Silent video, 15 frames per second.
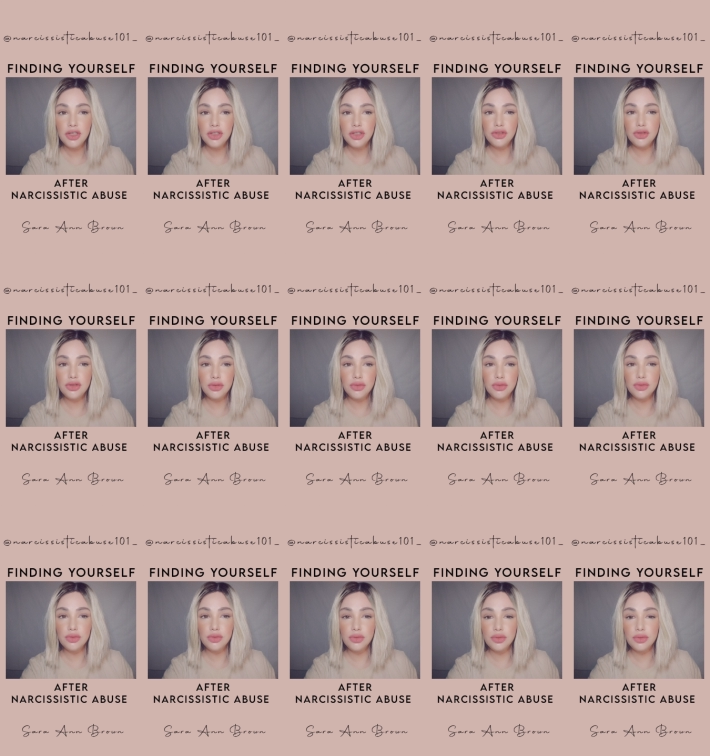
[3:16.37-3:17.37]

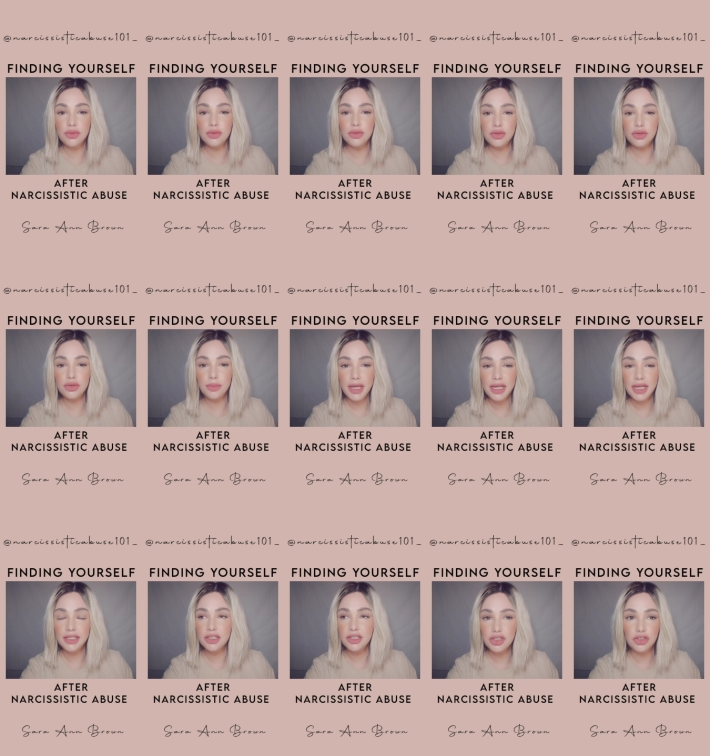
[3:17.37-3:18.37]
to, to pay
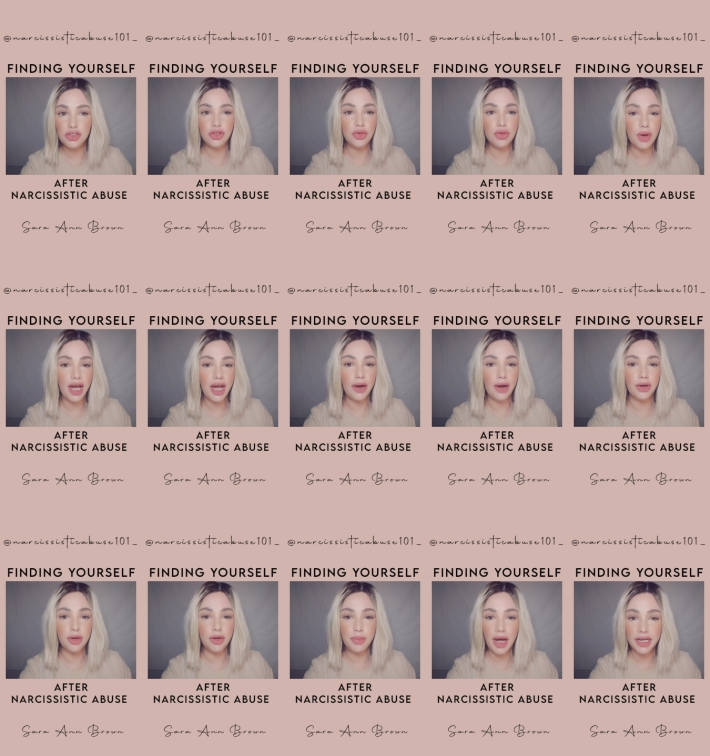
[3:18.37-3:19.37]
attention to our
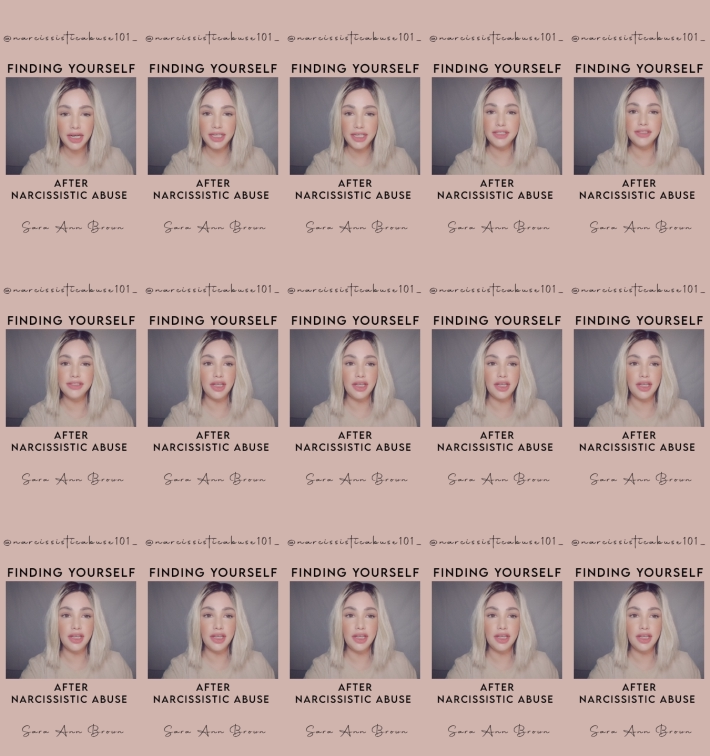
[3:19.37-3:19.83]
bodies,